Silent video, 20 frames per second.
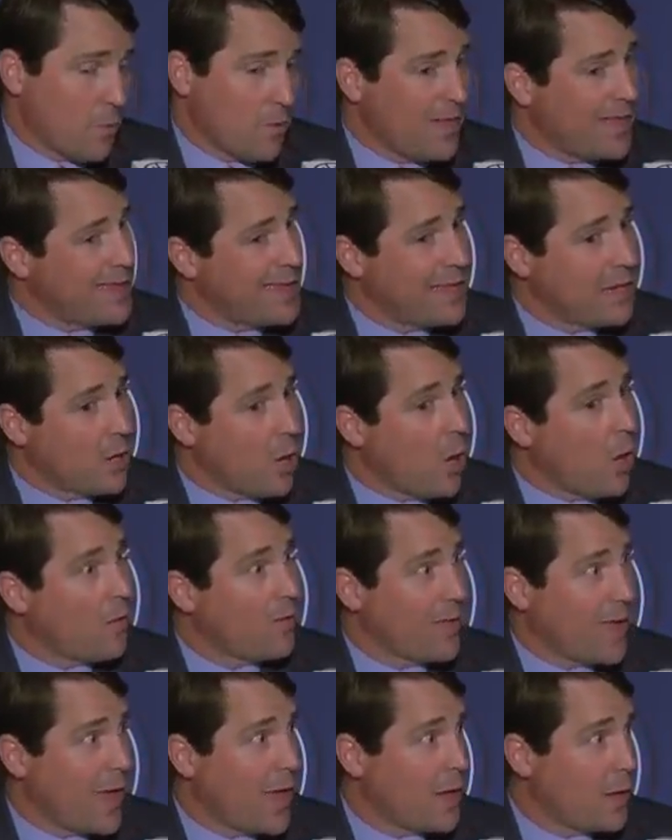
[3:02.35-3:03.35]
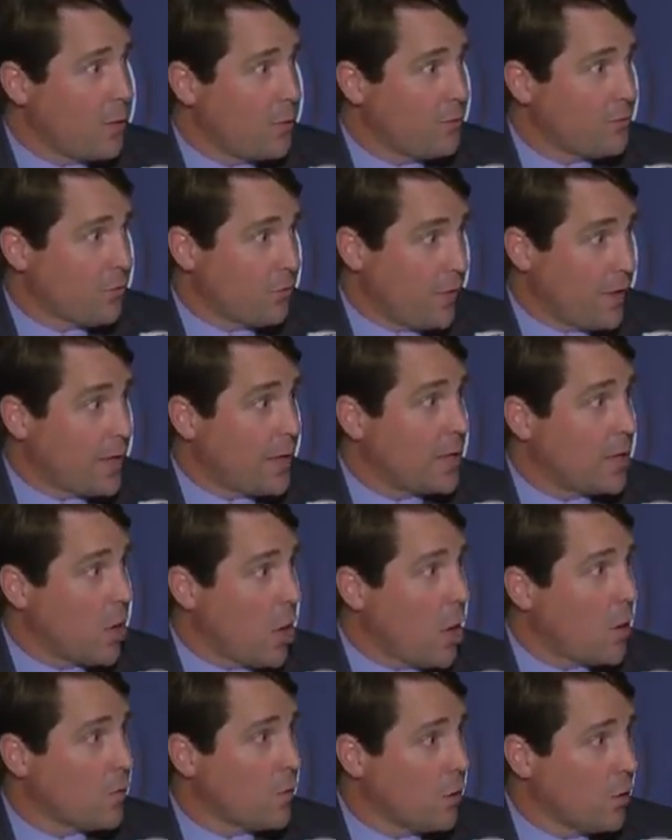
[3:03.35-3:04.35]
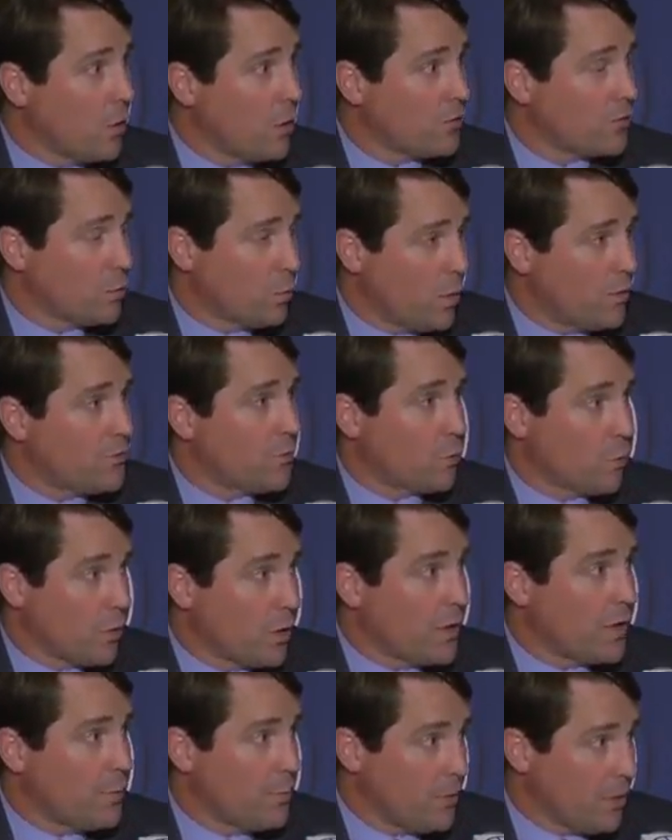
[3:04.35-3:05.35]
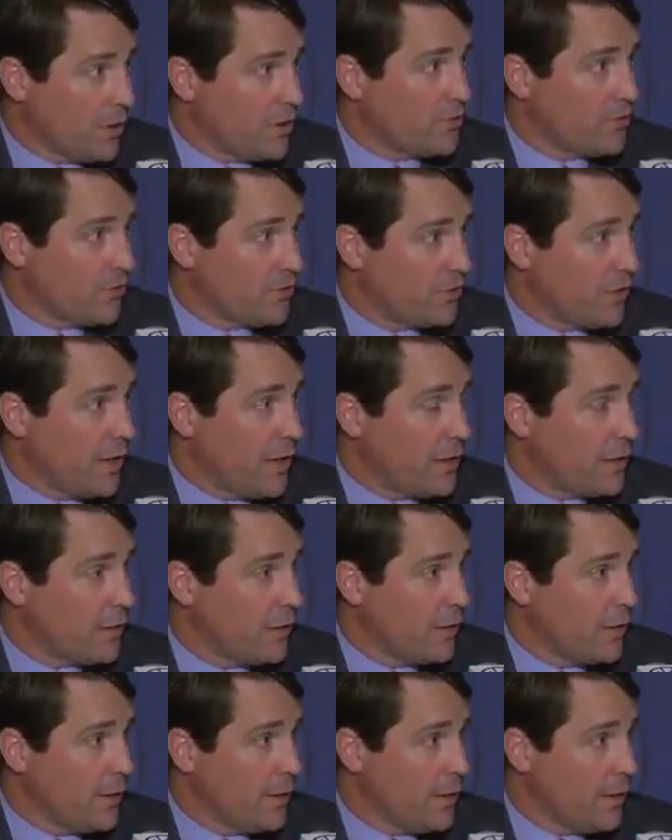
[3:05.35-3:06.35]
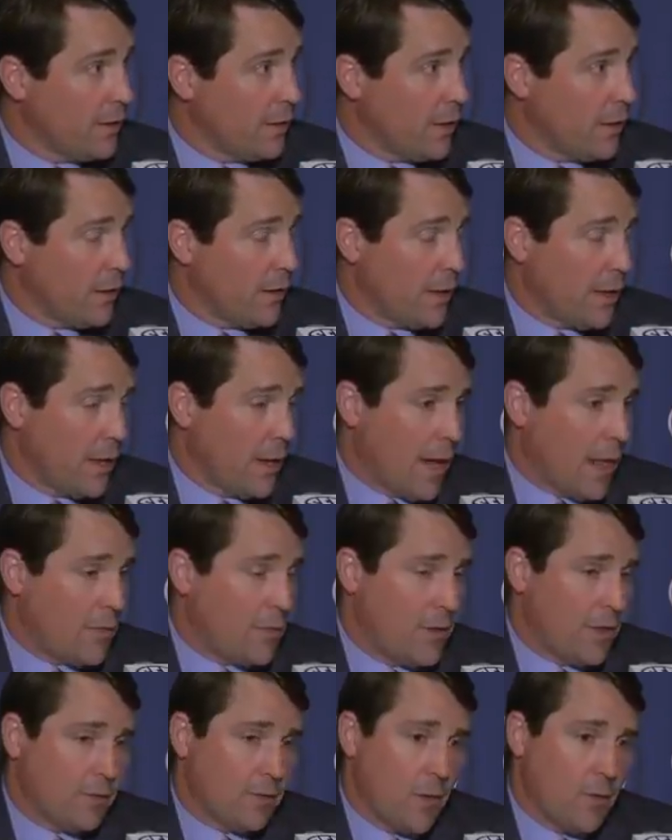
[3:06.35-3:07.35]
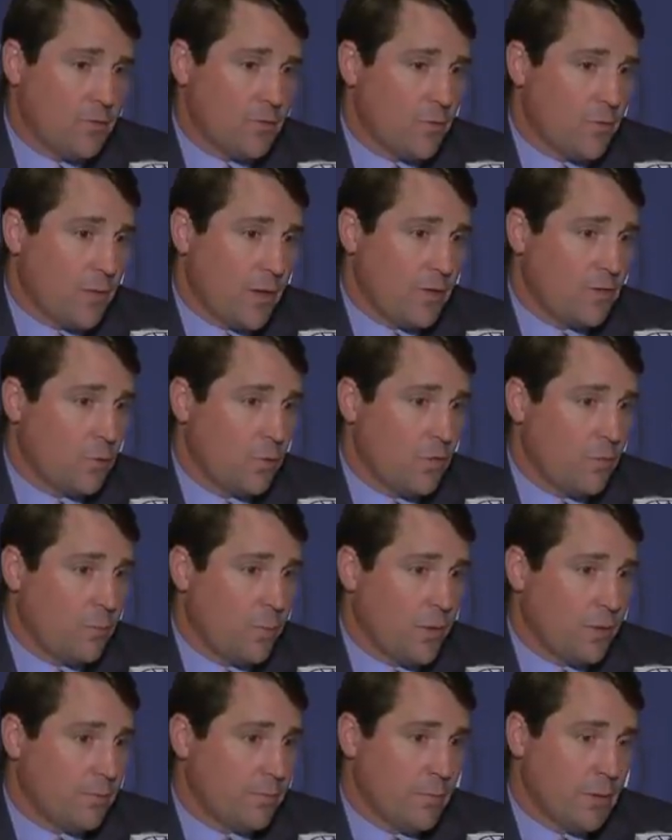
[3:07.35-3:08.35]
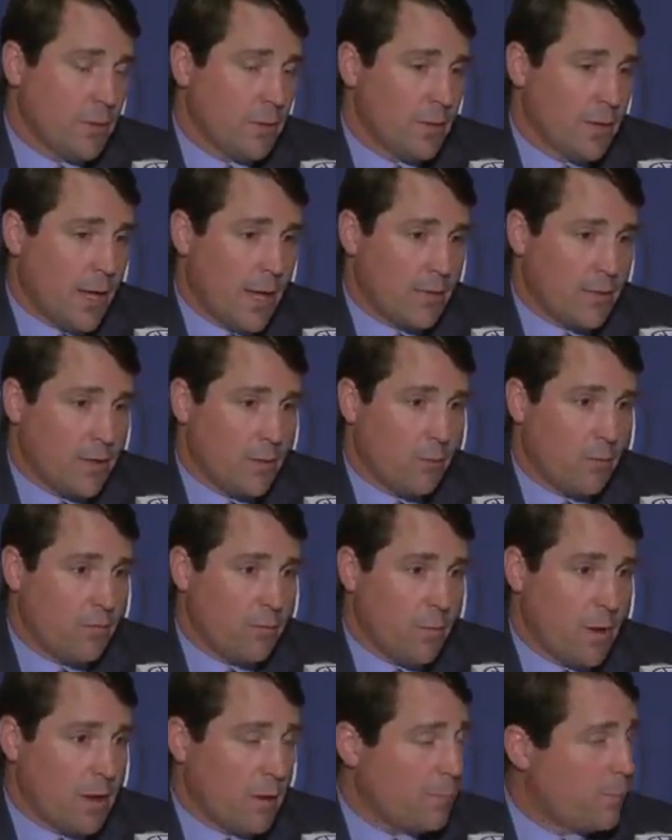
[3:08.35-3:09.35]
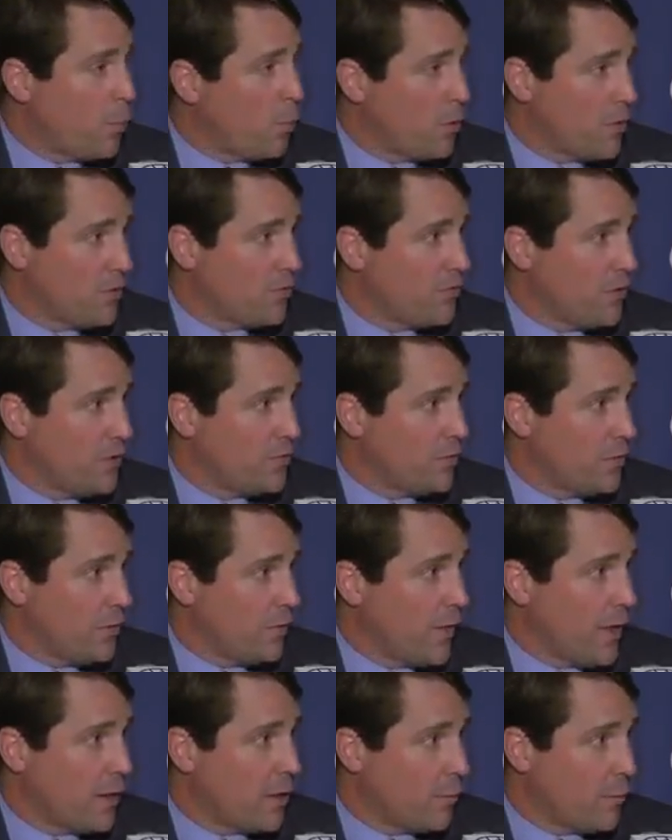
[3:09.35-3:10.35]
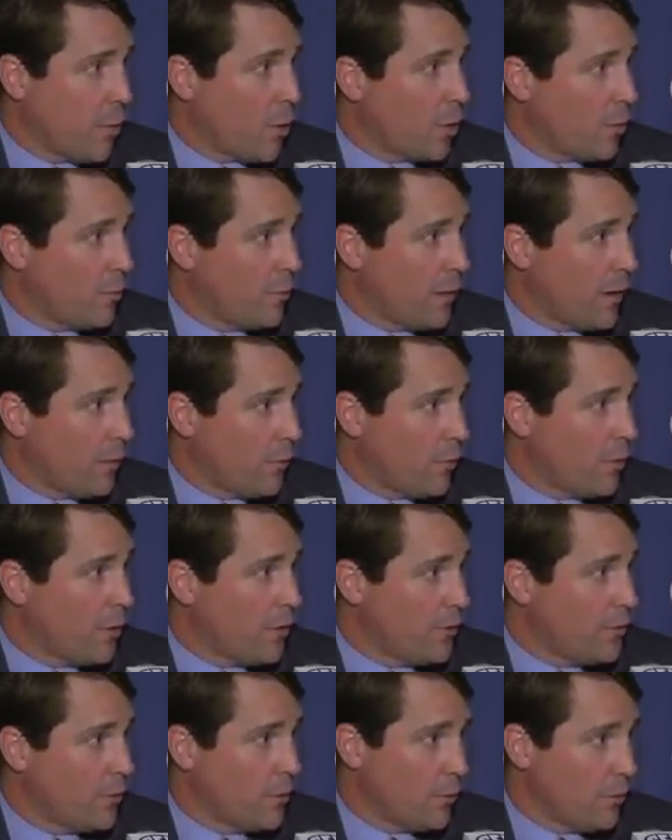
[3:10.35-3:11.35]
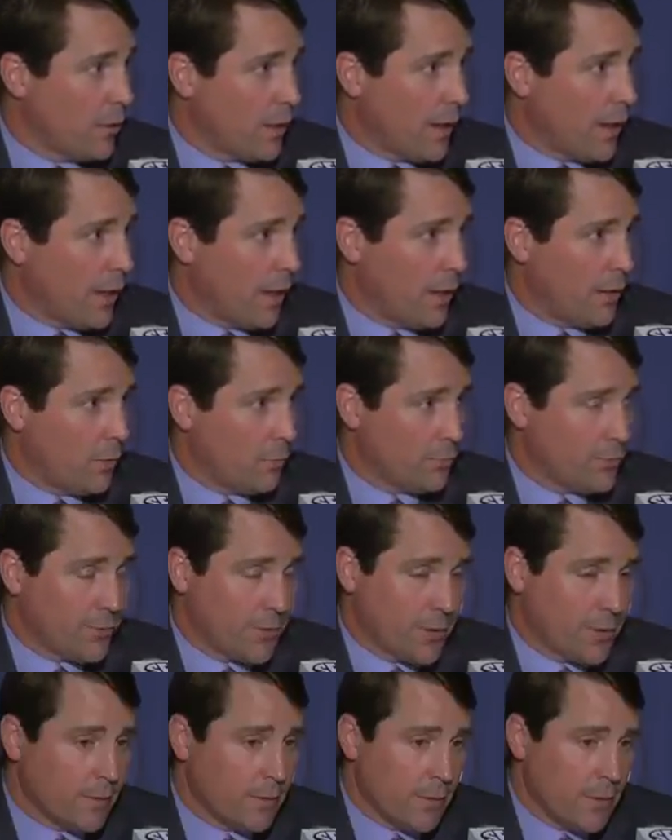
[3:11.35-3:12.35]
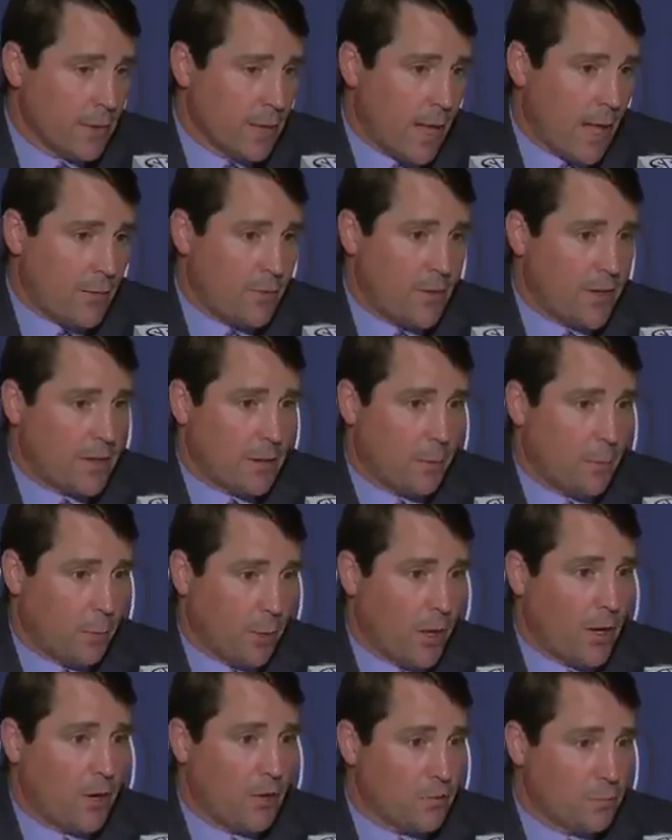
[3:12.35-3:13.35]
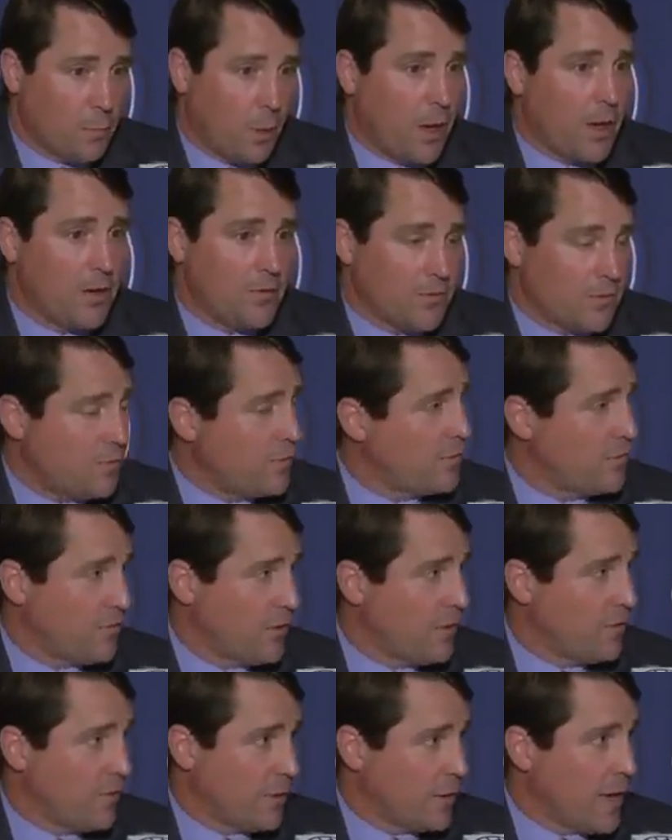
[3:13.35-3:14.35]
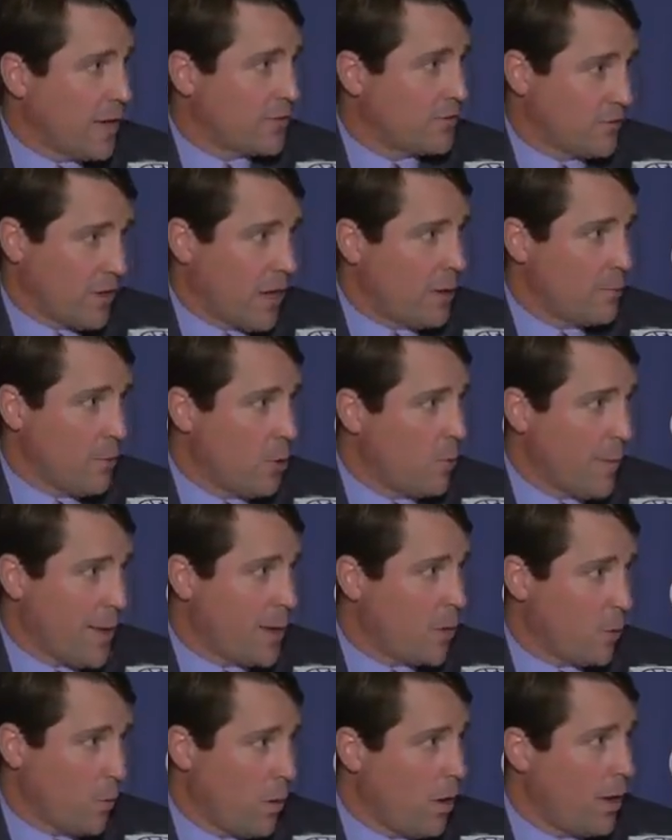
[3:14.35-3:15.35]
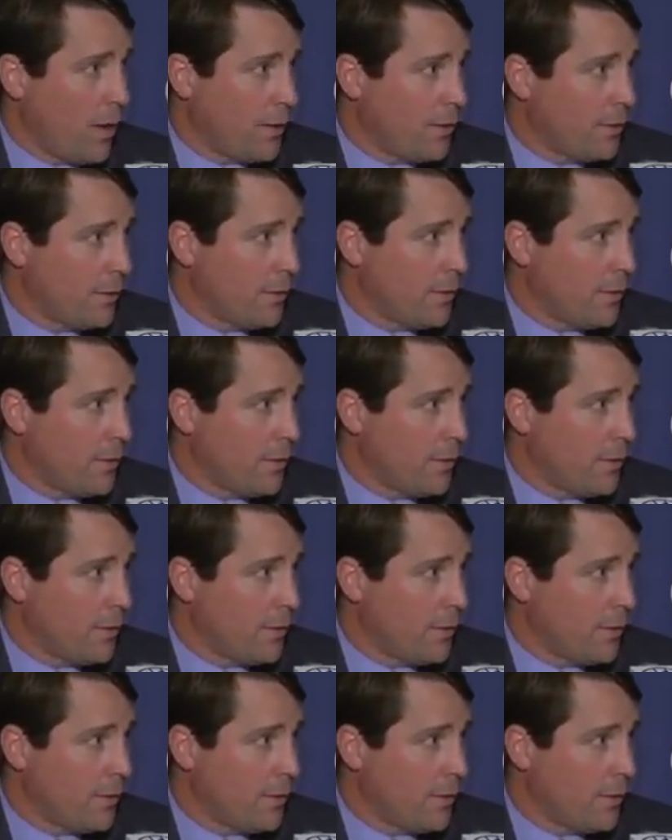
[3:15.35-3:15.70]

Are they getting all the angles? Are they getting all the looks? Was it really a malicious hit? And I think those are things I think we've made a poor decision in that department. I really do. I think a player is punished if he's sitting the next game no matter what.